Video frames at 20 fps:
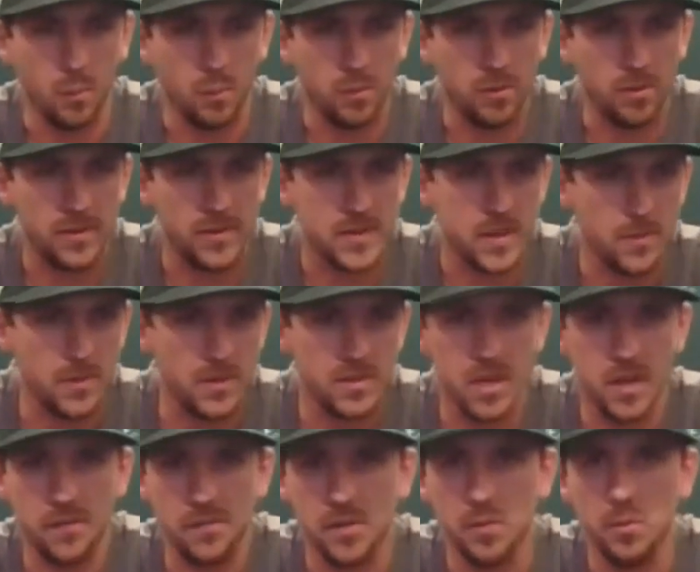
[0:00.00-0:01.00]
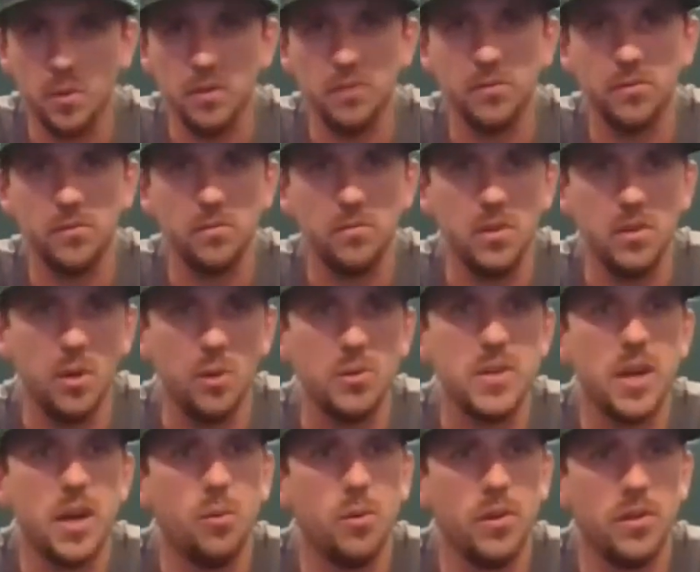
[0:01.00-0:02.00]
with some of the stuff that we've you know
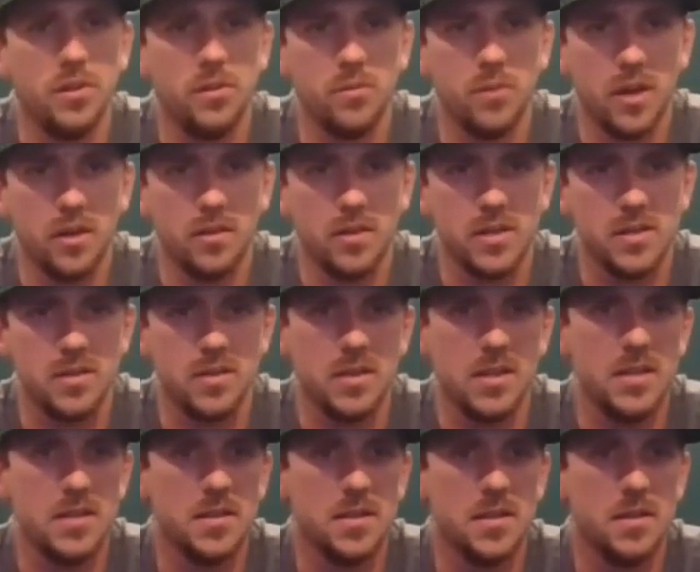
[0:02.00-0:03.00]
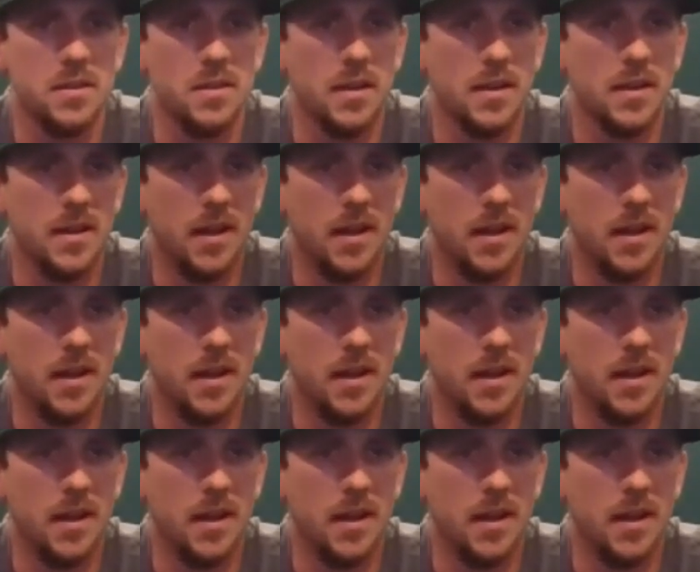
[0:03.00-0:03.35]
dealt with throughout this season,